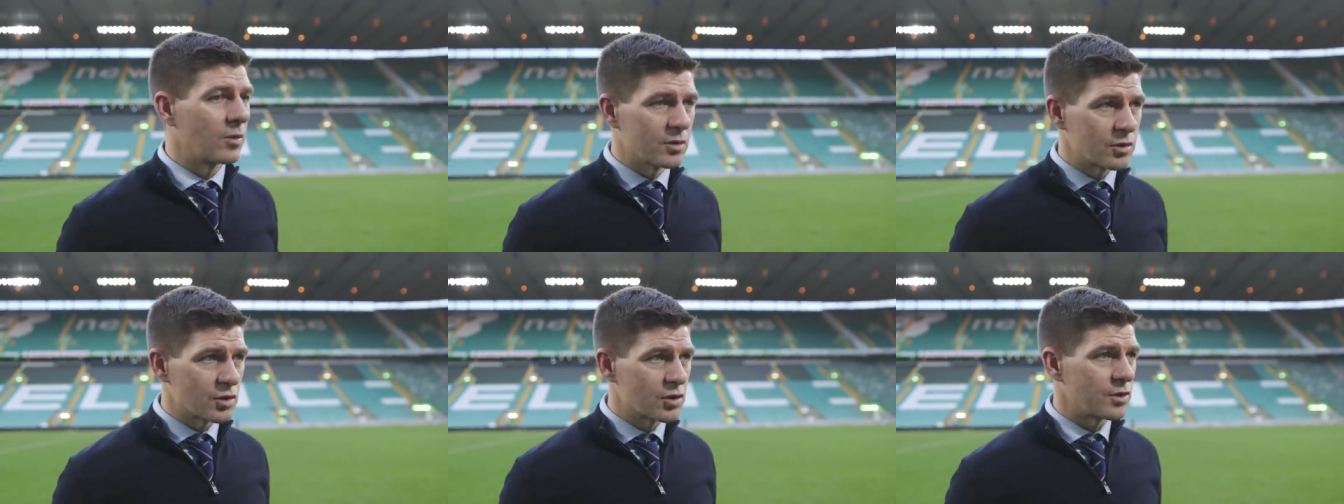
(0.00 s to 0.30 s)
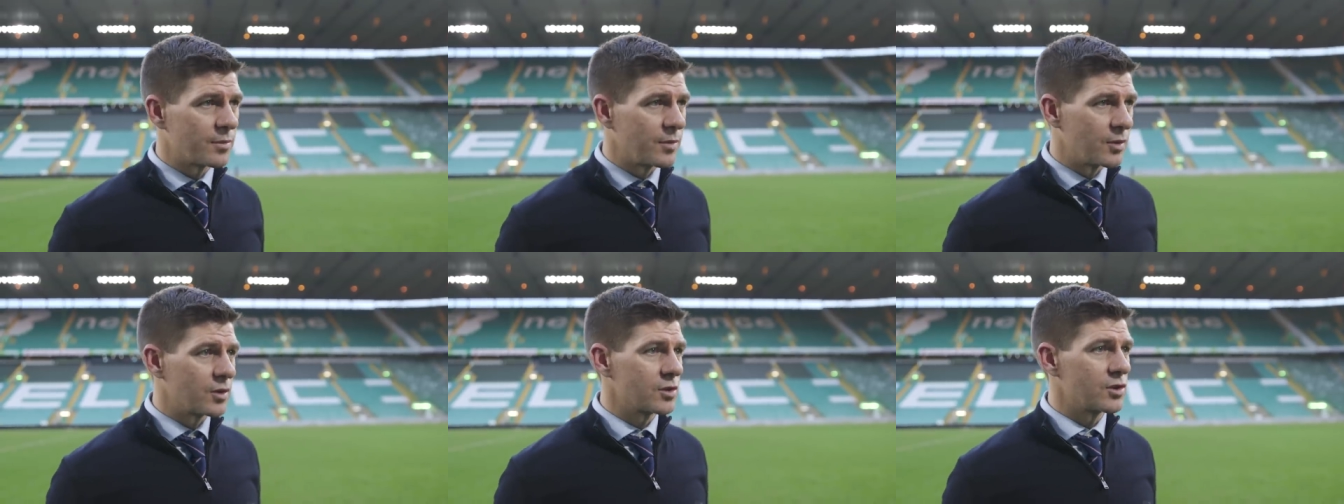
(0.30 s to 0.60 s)
want the
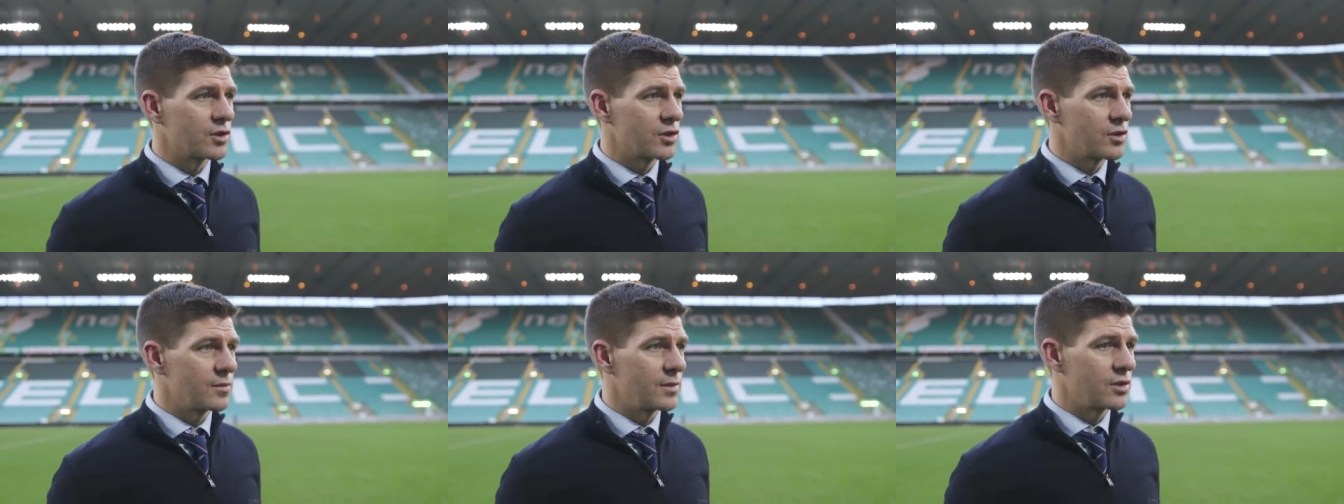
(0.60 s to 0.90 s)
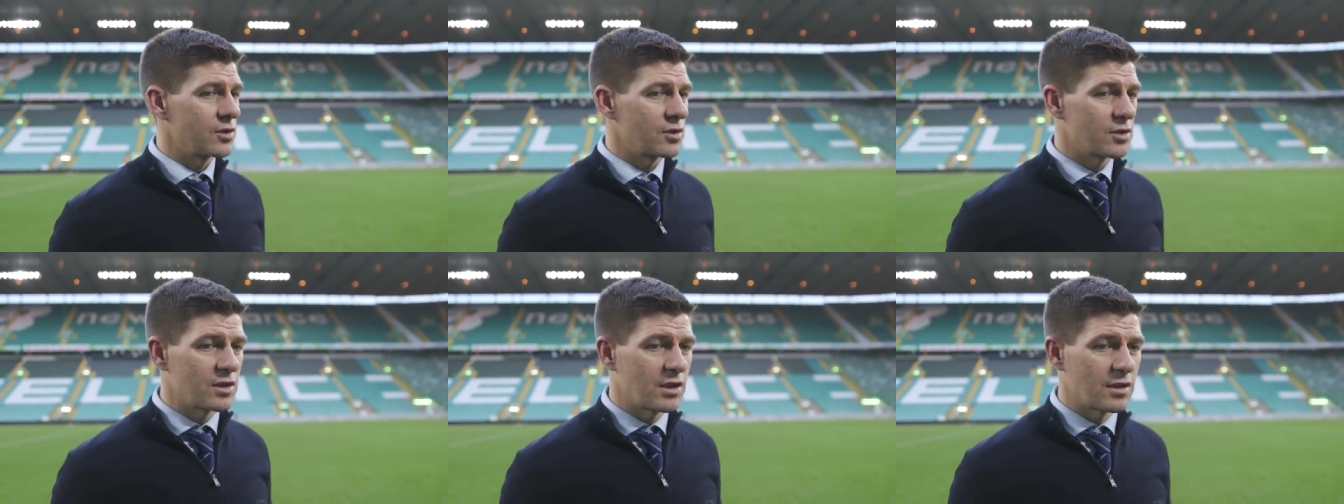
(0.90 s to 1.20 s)
supporters to
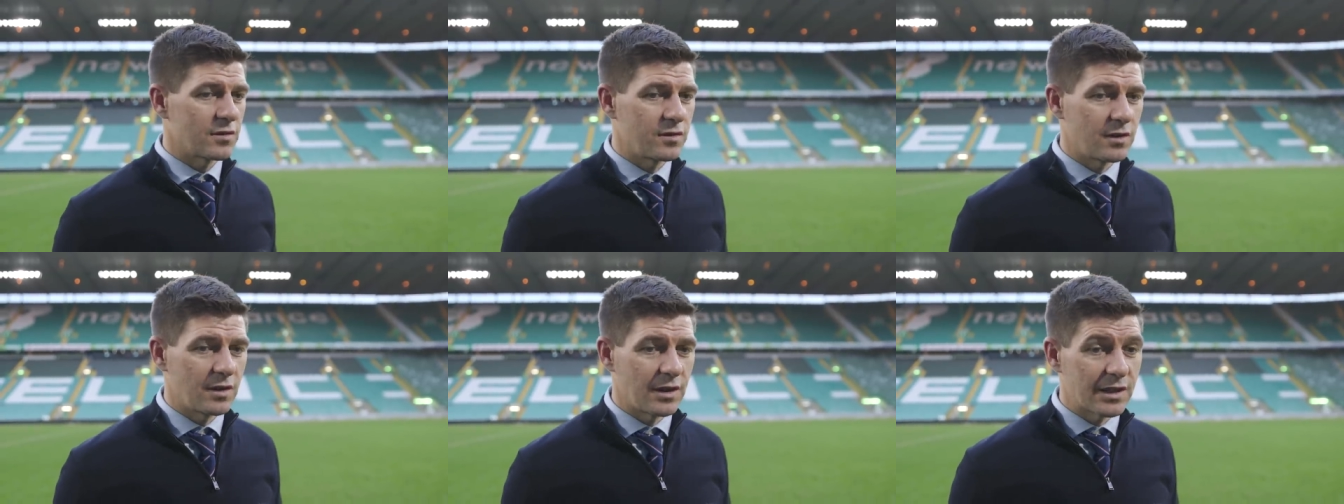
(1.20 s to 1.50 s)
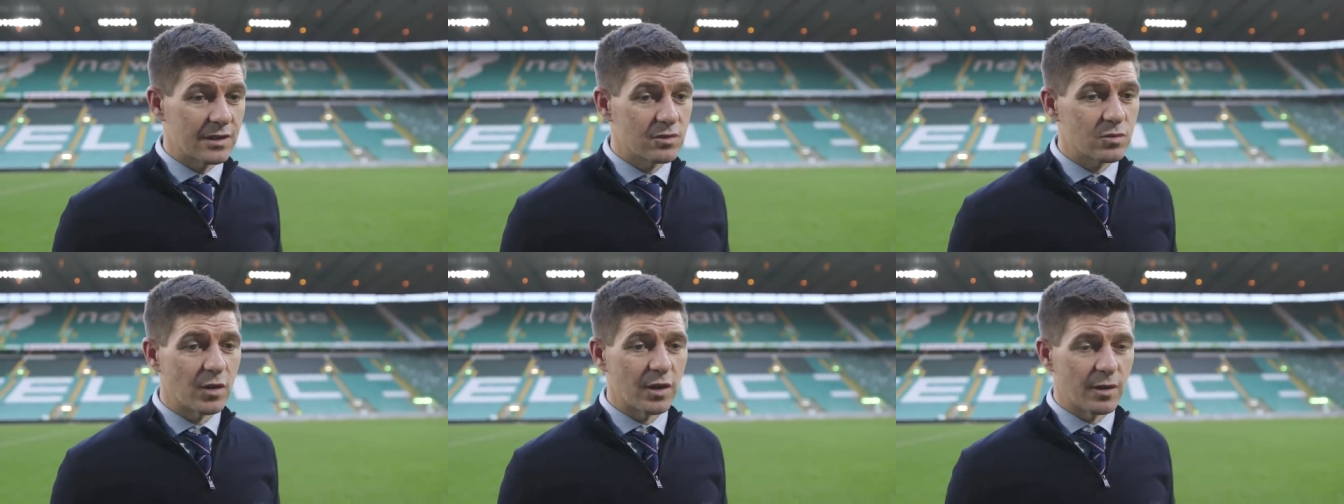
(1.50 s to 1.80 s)
be successful.
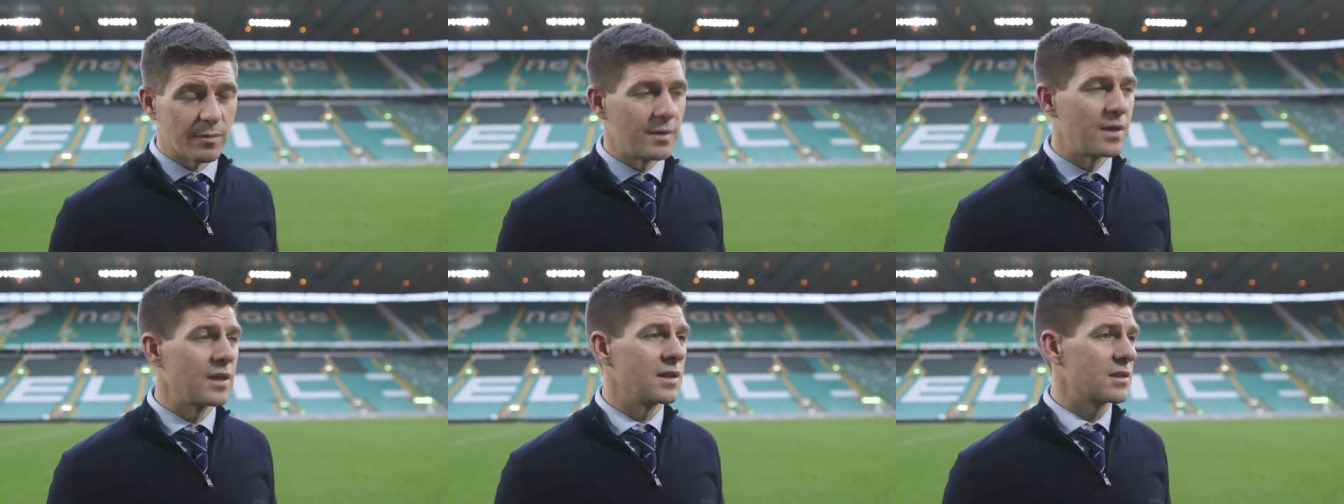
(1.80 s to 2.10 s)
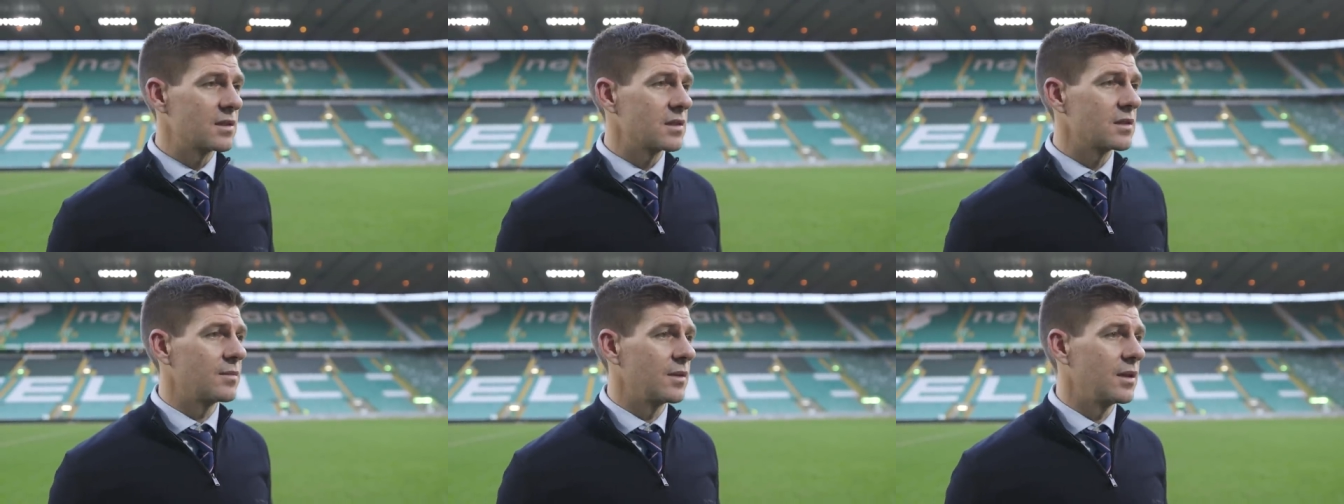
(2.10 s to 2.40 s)
That's what it
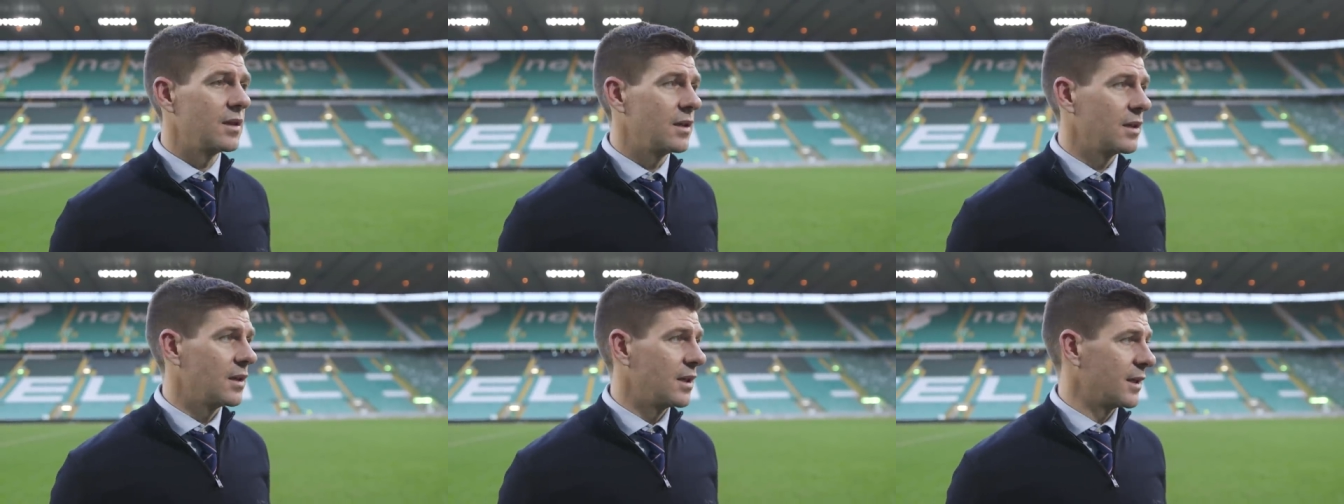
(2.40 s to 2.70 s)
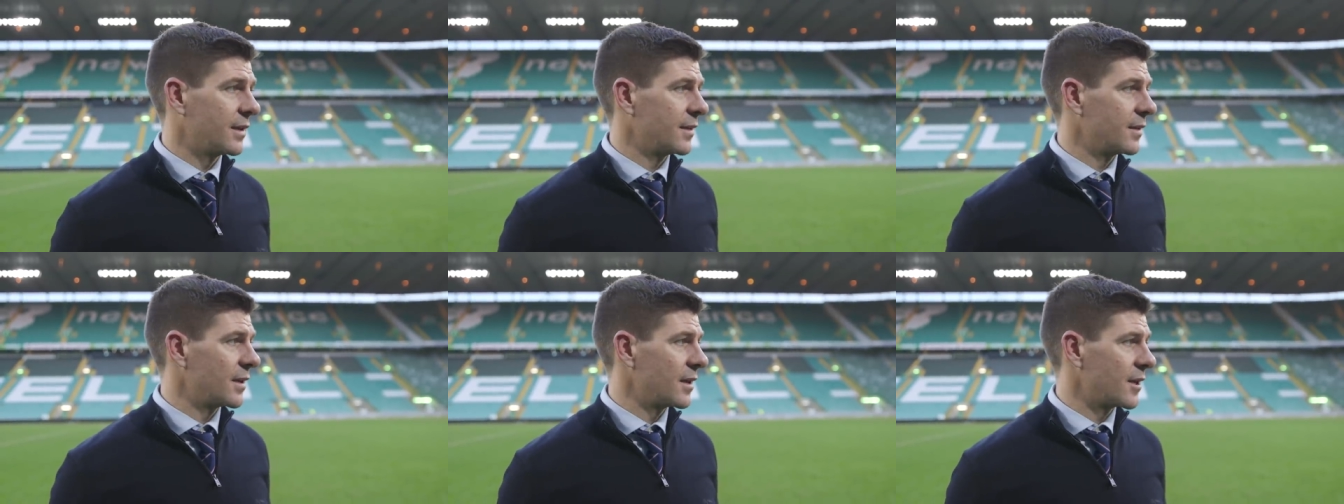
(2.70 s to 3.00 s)
means to me,
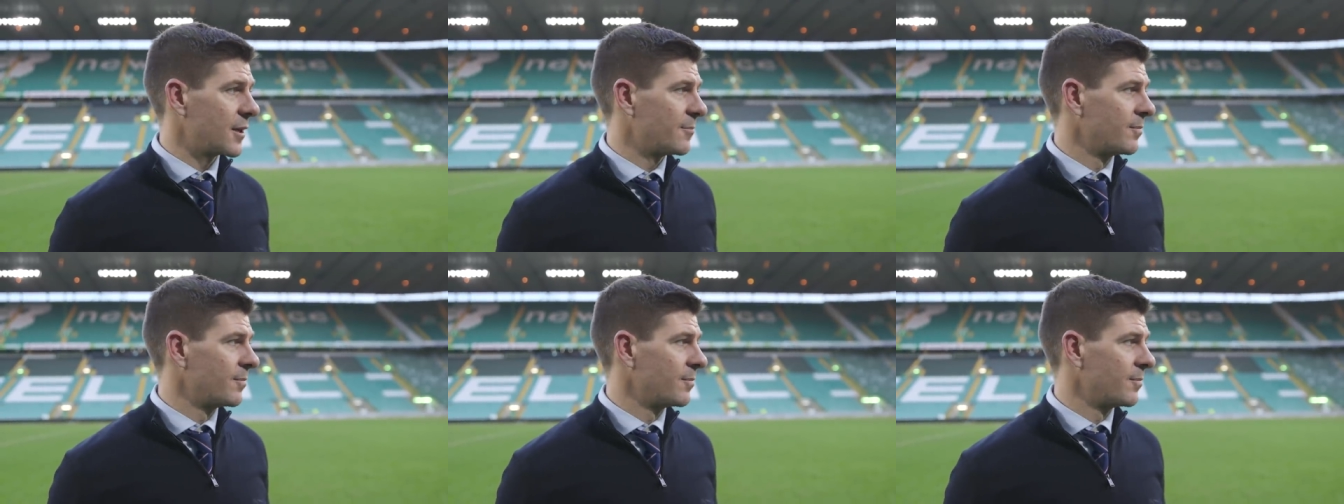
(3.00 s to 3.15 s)
and